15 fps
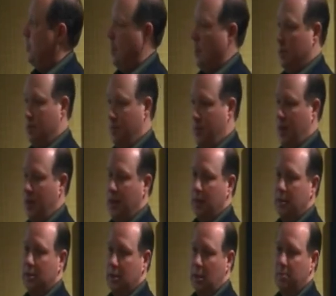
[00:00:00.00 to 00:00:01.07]
again, depending
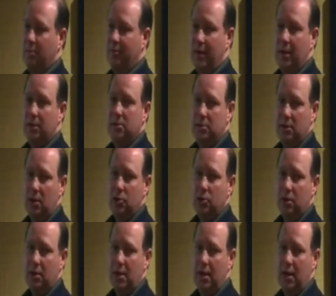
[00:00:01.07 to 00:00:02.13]
on the type of anesthesia you